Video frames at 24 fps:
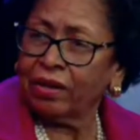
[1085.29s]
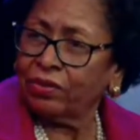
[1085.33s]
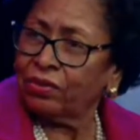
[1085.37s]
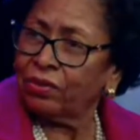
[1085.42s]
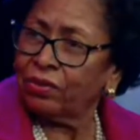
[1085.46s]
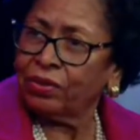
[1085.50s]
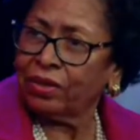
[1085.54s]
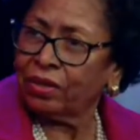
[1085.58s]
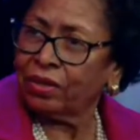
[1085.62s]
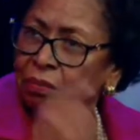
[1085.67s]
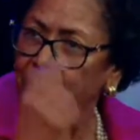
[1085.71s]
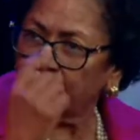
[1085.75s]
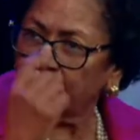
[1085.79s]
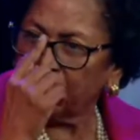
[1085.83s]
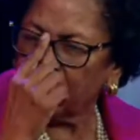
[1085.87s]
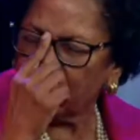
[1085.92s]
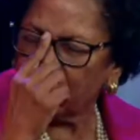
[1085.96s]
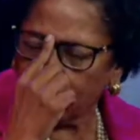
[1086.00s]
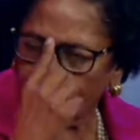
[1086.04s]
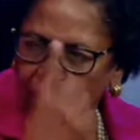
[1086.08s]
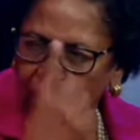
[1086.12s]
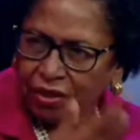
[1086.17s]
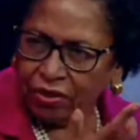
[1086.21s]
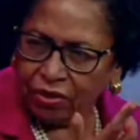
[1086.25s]
uh, to the
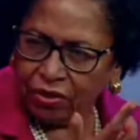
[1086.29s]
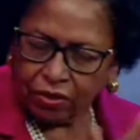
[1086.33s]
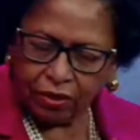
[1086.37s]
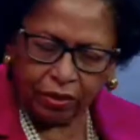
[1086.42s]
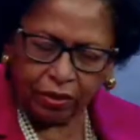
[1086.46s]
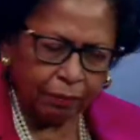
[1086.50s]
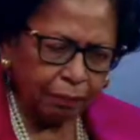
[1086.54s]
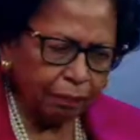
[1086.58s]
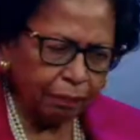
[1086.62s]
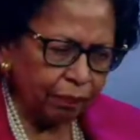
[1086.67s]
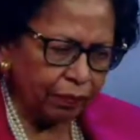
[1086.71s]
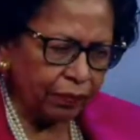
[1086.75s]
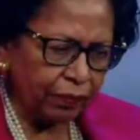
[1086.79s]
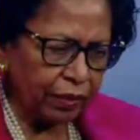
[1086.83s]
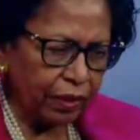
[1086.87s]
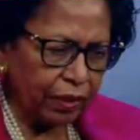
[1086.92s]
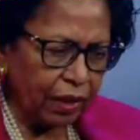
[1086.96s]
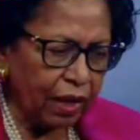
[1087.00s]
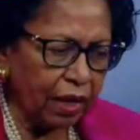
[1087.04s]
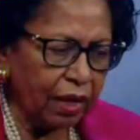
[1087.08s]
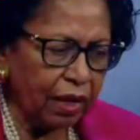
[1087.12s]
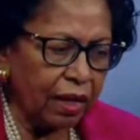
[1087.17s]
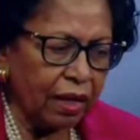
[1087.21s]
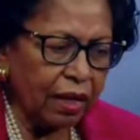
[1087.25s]
administration
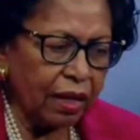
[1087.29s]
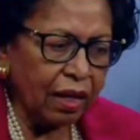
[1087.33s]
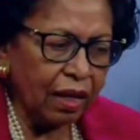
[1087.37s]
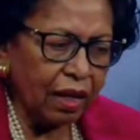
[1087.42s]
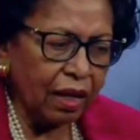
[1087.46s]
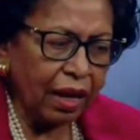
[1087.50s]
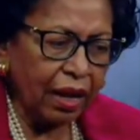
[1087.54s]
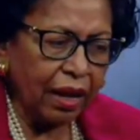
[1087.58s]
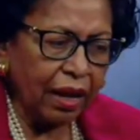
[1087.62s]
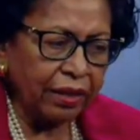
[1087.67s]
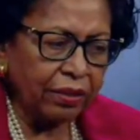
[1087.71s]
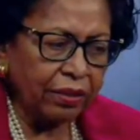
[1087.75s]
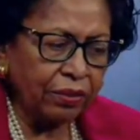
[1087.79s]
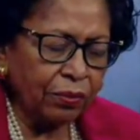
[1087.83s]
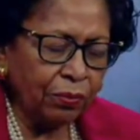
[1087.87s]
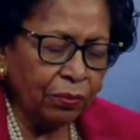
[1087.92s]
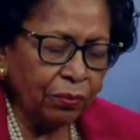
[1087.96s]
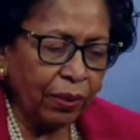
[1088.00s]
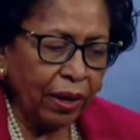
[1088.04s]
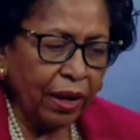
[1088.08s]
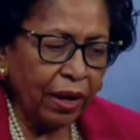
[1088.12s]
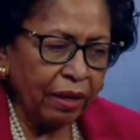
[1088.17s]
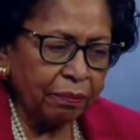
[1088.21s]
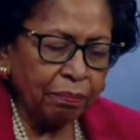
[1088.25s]
uh, at
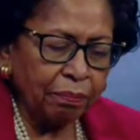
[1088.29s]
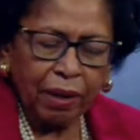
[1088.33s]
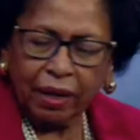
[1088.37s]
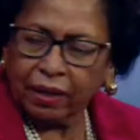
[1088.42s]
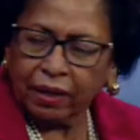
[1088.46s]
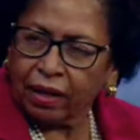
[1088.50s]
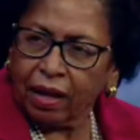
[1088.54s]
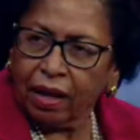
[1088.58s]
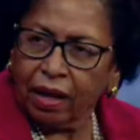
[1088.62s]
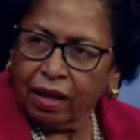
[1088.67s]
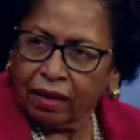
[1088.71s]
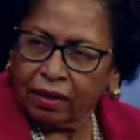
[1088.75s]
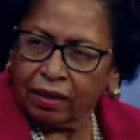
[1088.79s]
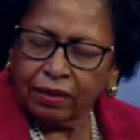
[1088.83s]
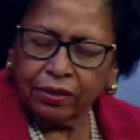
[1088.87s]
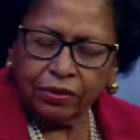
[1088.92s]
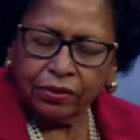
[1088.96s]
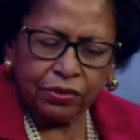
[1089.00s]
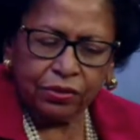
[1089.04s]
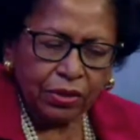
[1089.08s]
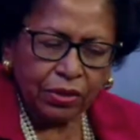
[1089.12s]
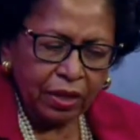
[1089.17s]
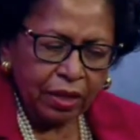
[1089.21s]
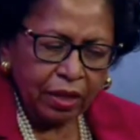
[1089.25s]
at my
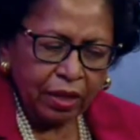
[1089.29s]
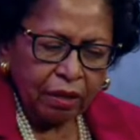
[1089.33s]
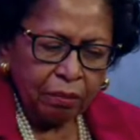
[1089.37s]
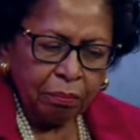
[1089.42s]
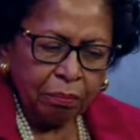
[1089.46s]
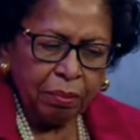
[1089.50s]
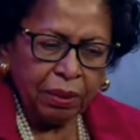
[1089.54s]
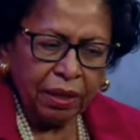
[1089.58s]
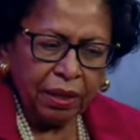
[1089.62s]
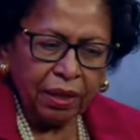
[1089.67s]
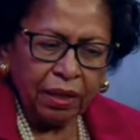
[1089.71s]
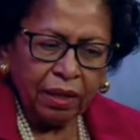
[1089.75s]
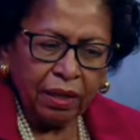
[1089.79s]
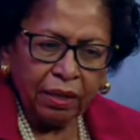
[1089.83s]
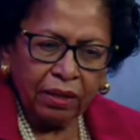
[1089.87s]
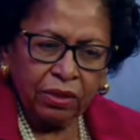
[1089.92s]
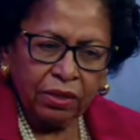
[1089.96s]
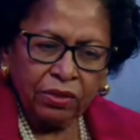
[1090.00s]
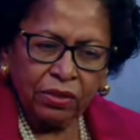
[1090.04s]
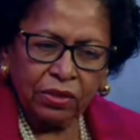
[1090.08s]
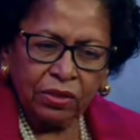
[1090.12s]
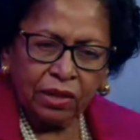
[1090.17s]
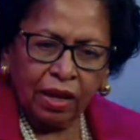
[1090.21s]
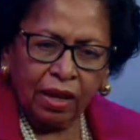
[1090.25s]
college
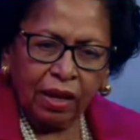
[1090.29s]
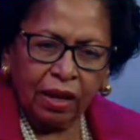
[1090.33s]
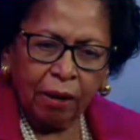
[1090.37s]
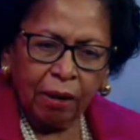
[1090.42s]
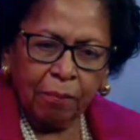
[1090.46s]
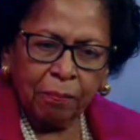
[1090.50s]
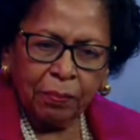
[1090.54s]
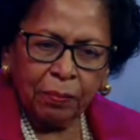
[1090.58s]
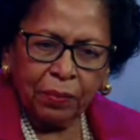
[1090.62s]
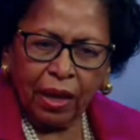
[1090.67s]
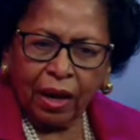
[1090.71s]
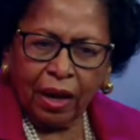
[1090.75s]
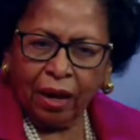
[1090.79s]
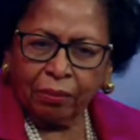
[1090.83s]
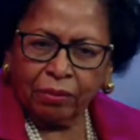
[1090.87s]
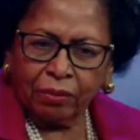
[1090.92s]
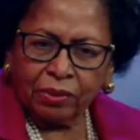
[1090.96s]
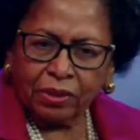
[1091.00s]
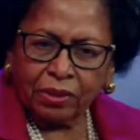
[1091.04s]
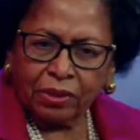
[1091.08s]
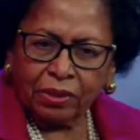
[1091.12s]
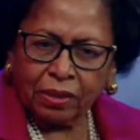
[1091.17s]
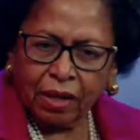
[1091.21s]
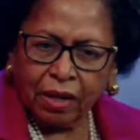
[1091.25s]
because um, I
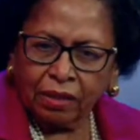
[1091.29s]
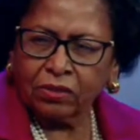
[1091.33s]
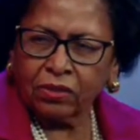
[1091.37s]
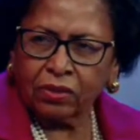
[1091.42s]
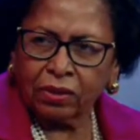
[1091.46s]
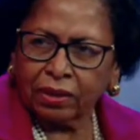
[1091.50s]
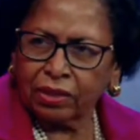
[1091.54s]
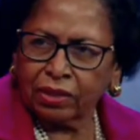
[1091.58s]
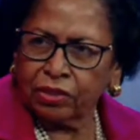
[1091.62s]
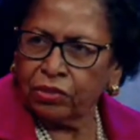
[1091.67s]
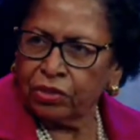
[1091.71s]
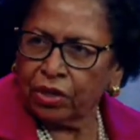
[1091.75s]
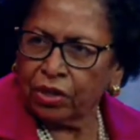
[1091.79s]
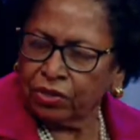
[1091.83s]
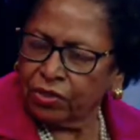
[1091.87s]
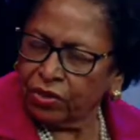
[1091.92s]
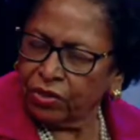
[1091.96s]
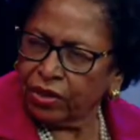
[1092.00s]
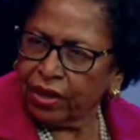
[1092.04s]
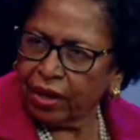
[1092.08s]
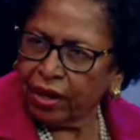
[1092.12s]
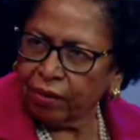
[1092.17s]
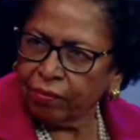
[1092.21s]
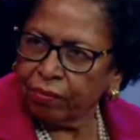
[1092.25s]
was constantly
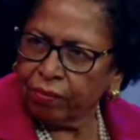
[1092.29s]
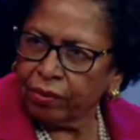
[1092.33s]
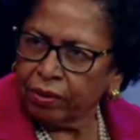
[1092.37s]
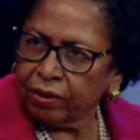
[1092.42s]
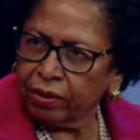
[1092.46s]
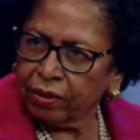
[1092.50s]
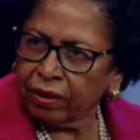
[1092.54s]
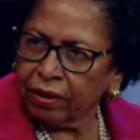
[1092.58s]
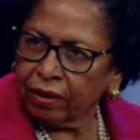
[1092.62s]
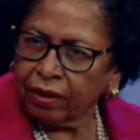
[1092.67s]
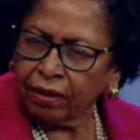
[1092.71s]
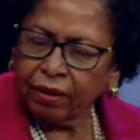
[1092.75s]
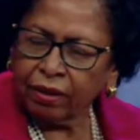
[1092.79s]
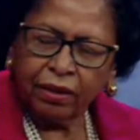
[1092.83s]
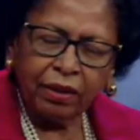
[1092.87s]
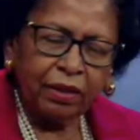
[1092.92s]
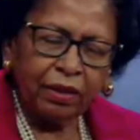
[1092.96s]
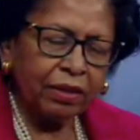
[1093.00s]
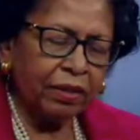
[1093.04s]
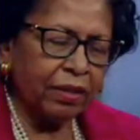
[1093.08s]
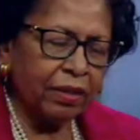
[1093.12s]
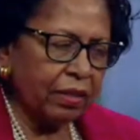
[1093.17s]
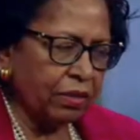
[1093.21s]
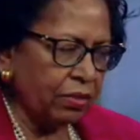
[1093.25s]
judging everything.
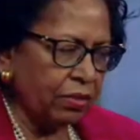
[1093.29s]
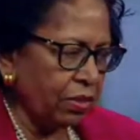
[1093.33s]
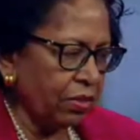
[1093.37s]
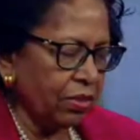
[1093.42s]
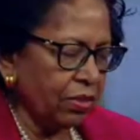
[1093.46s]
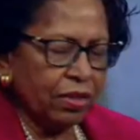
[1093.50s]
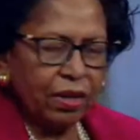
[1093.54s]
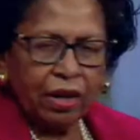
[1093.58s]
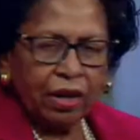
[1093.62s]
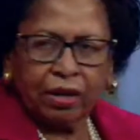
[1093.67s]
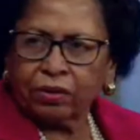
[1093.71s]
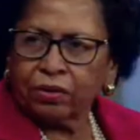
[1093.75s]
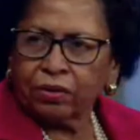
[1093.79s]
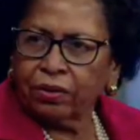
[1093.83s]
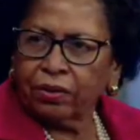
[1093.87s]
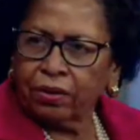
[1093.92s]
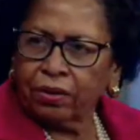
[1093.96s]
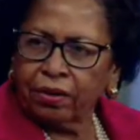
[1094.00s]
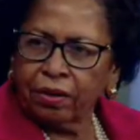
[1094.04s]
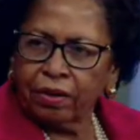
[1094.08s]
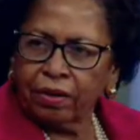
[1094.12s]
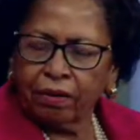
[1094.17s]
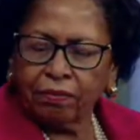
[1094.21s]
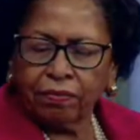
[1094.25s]
This is
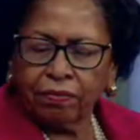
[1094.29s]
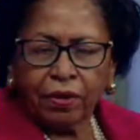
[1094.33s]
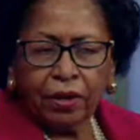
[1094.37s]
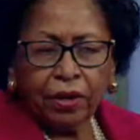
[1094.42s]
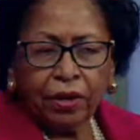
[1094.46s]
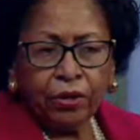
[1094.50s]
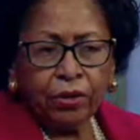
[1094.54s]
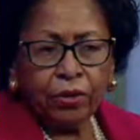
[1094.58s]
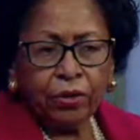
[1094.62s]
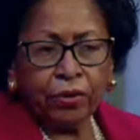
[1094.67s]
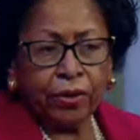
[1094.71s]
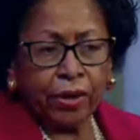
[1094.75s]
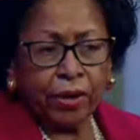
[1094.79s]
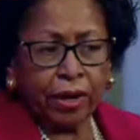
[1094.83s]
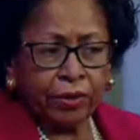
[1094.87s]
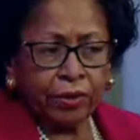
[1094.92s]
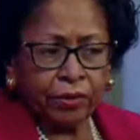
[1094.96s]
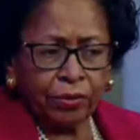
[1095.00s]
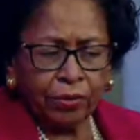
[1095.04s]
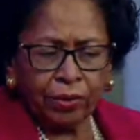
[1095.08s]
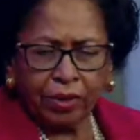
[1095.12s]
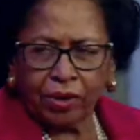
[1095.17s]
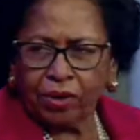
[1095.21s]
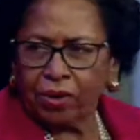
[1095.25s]
not good enough. You're
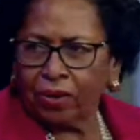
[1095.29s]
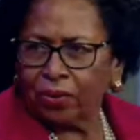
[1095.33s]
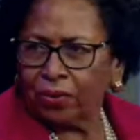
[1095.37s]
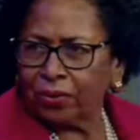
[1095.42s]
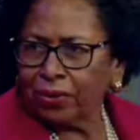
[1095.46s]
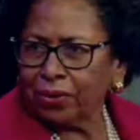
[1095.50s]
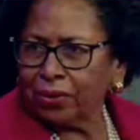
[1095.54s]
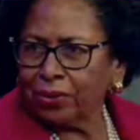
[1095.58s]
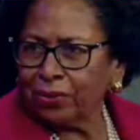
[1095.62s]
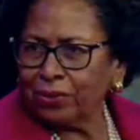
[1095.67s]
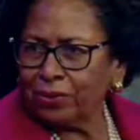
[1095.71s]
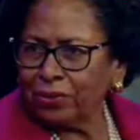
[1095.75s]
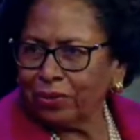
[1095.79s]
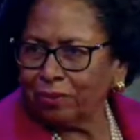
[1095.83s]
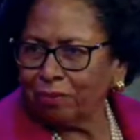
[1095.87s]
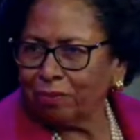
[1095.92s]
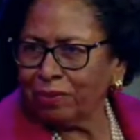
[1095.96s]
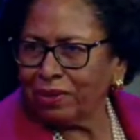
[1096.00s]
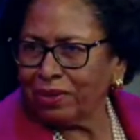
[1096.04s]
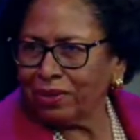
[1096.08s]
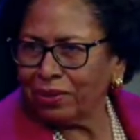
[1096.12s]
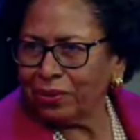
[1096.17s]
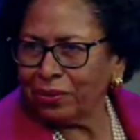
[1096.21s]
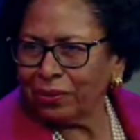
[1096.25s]
not doing all that you should
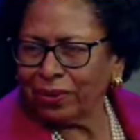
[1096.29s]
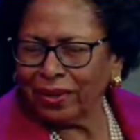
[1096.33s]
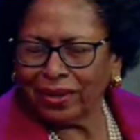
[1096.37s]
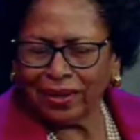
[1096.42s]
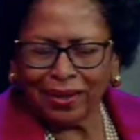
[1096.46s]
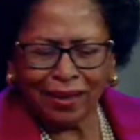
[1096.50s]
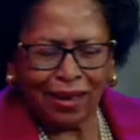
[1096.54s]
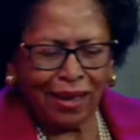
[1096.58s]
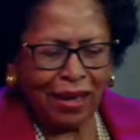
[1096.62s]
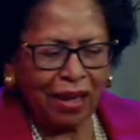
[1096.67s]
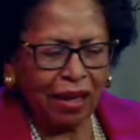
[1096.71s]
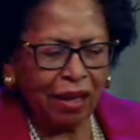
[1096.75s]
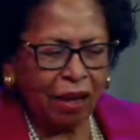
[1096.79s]
be doing. Right.